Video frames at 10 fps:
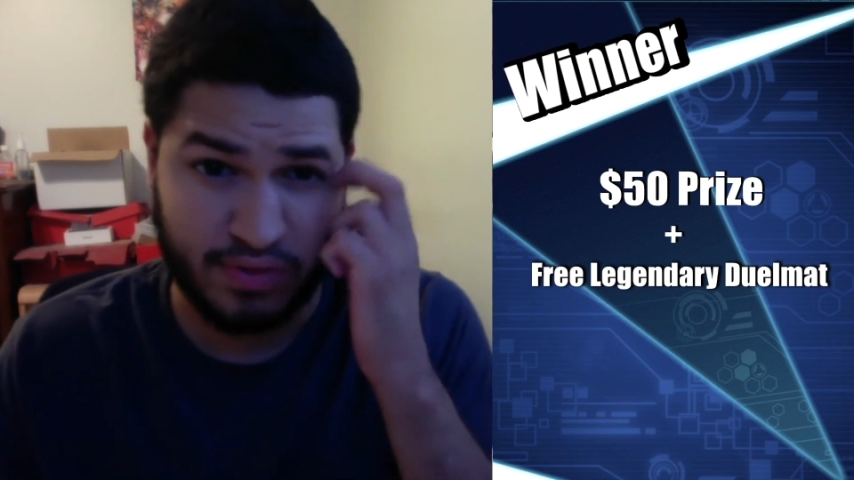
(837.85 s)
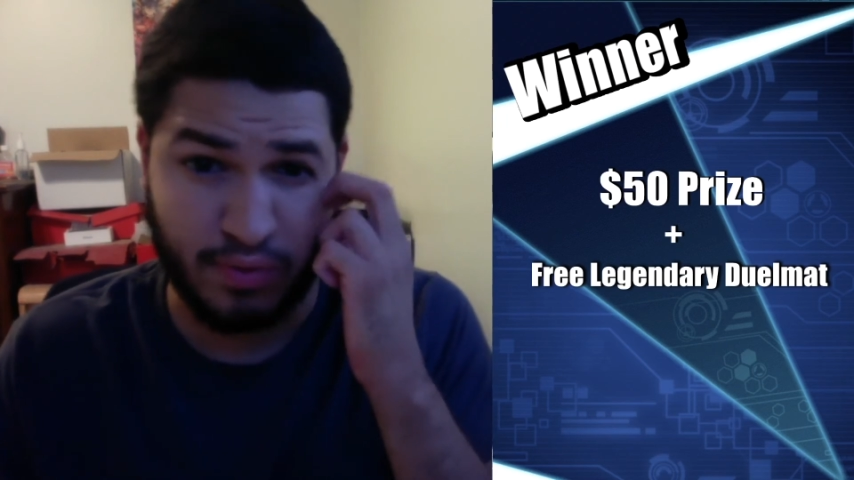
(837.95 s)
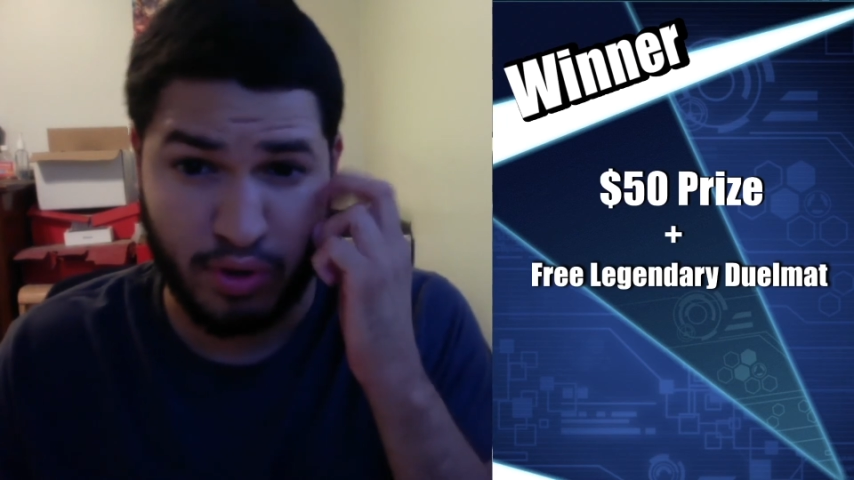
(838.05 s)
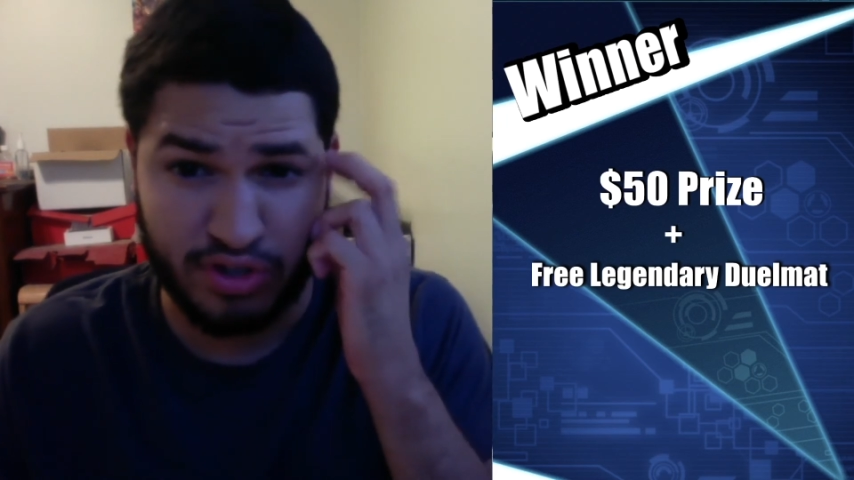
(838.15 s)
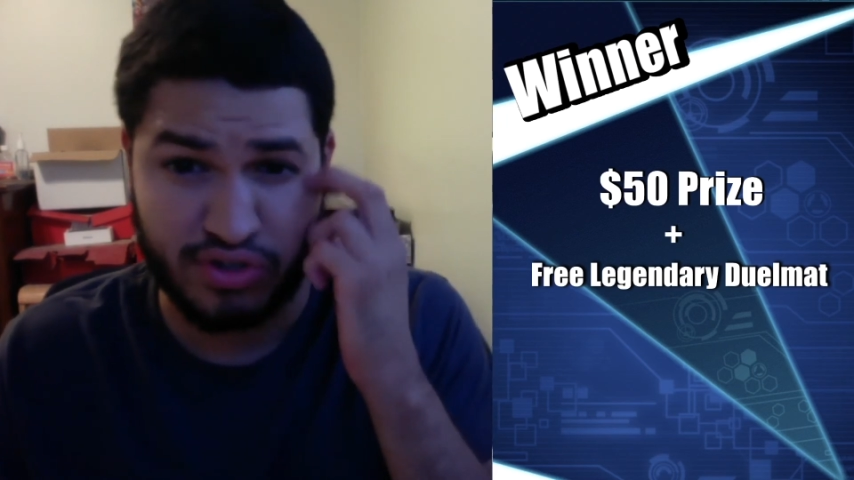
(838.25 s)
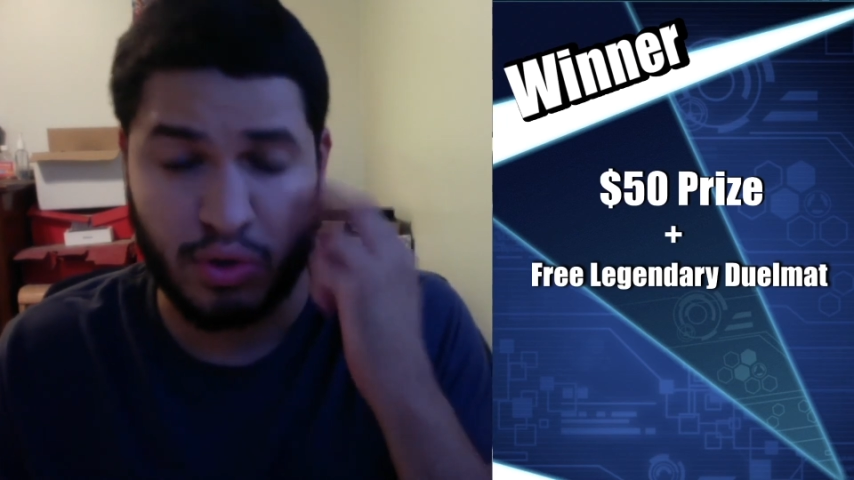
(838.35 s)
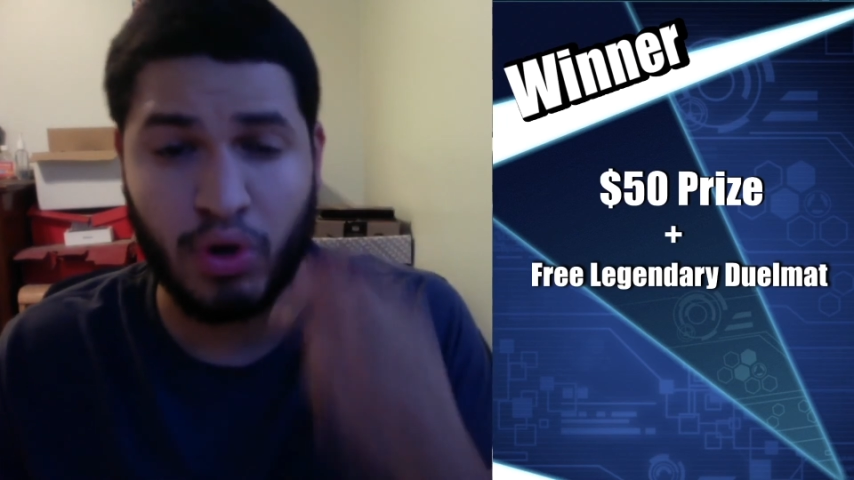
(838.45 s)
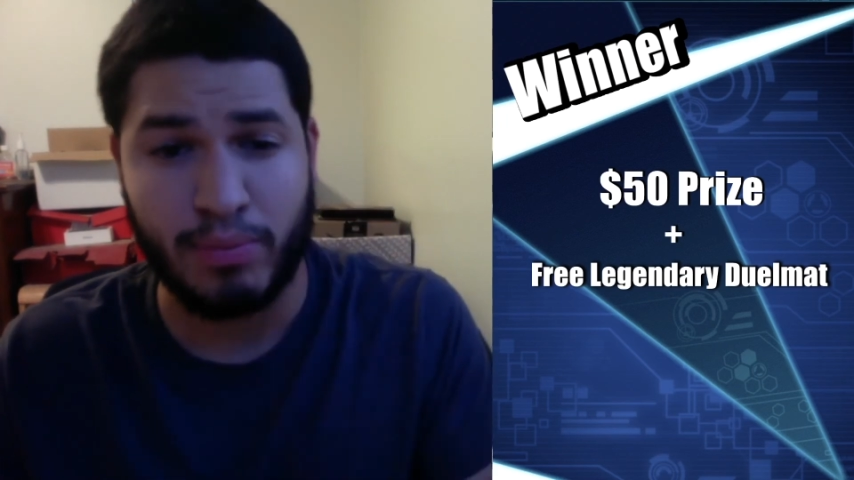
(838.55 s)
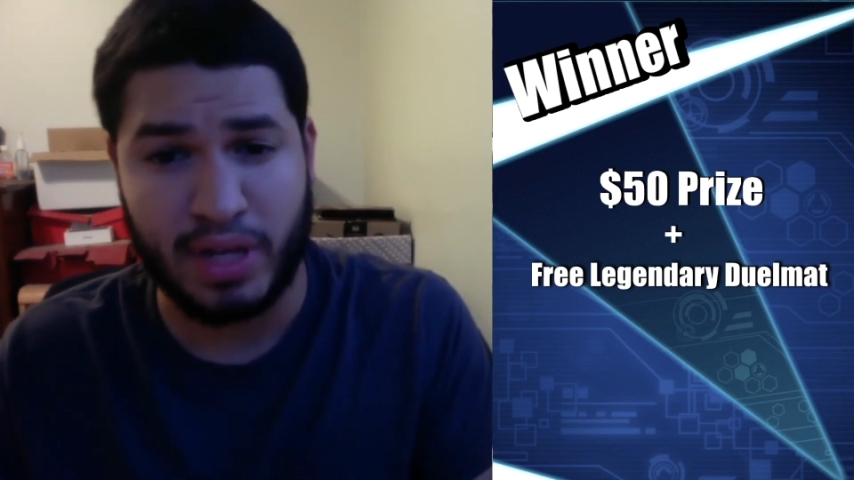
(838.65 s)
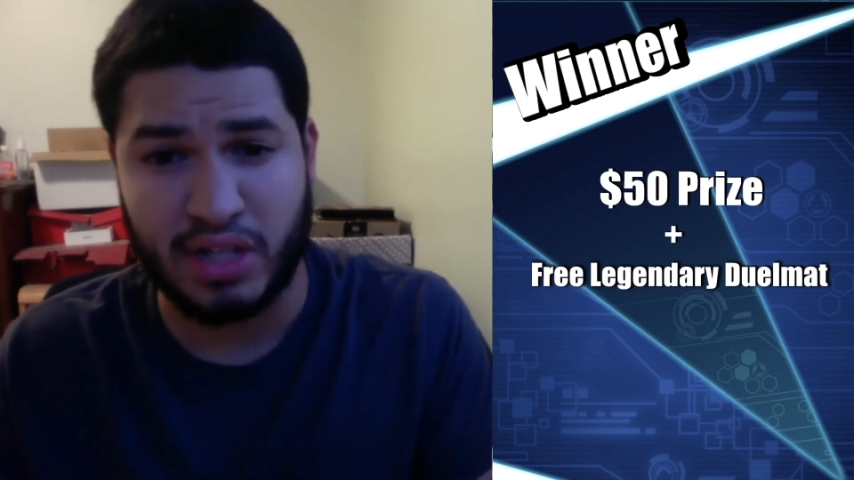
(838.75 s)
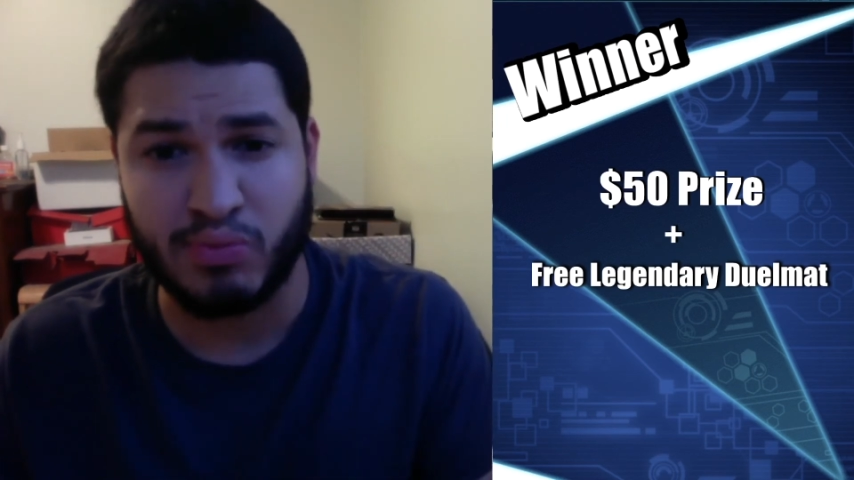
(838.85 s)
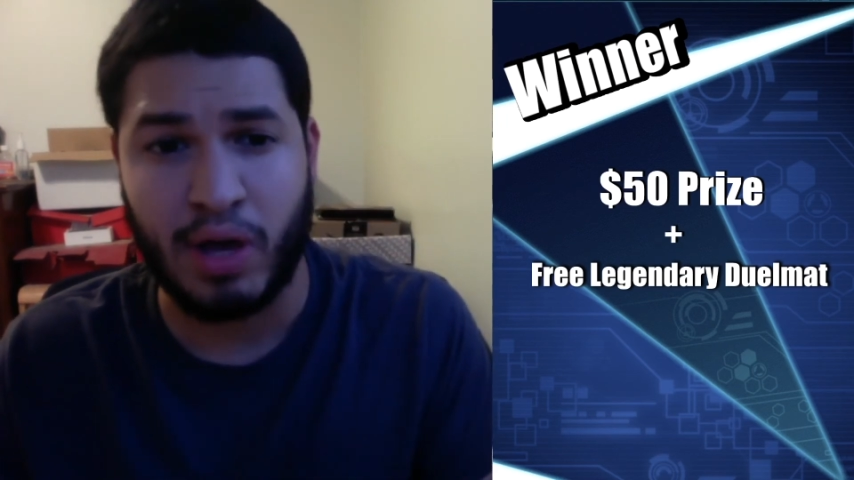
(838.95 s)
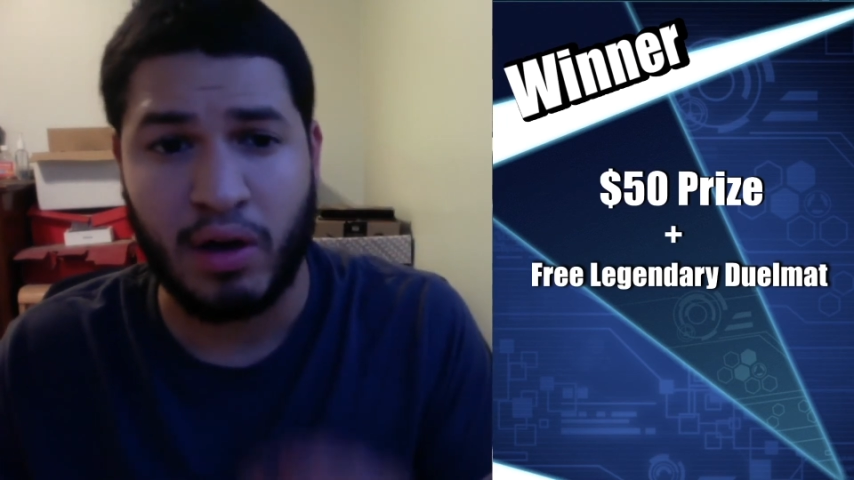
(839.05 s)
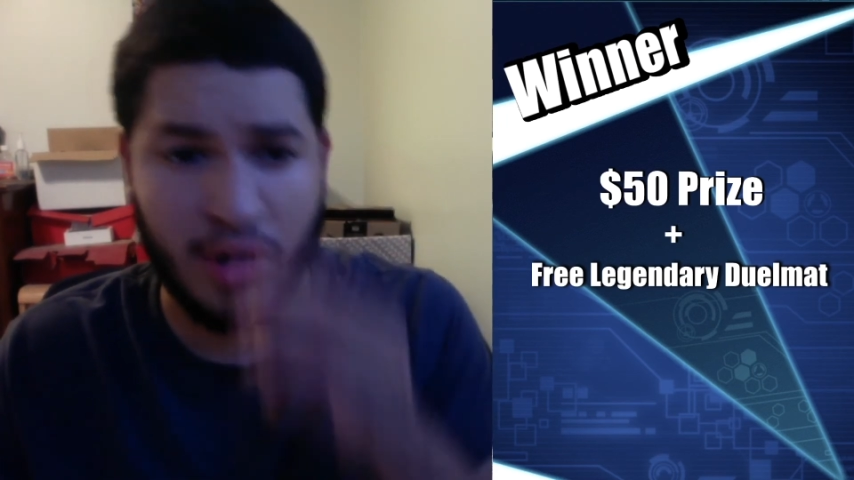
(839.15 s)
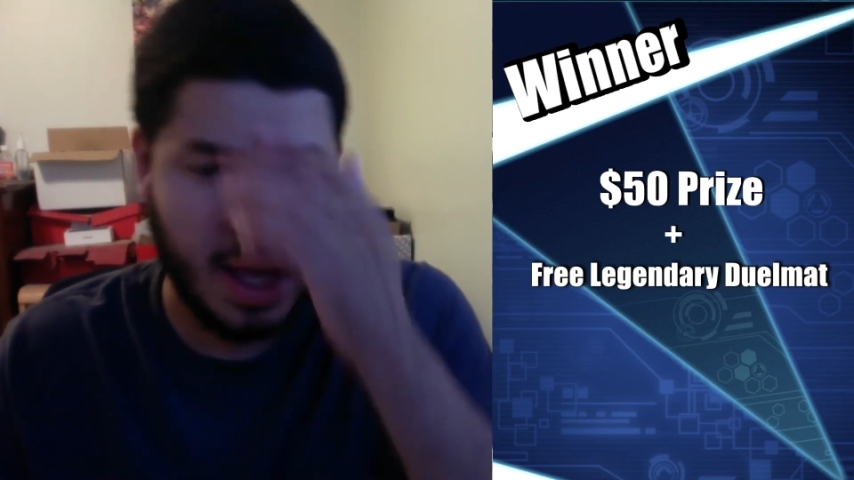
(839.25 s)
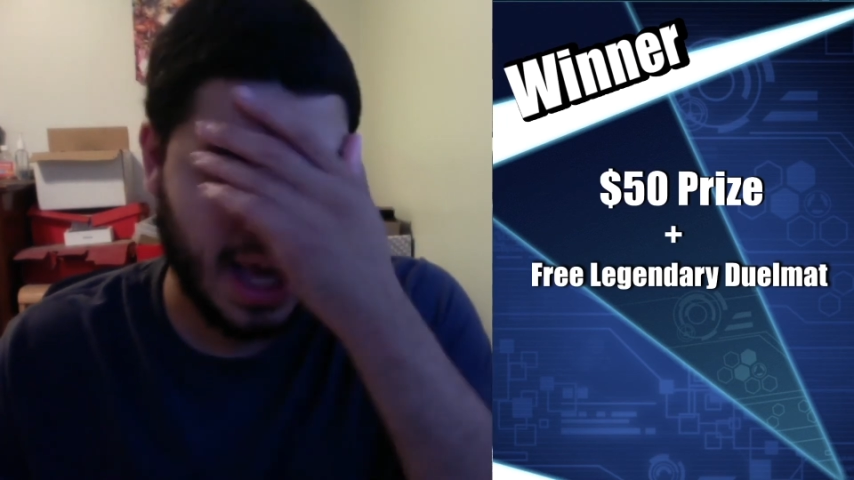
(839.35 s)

for this tournament as well.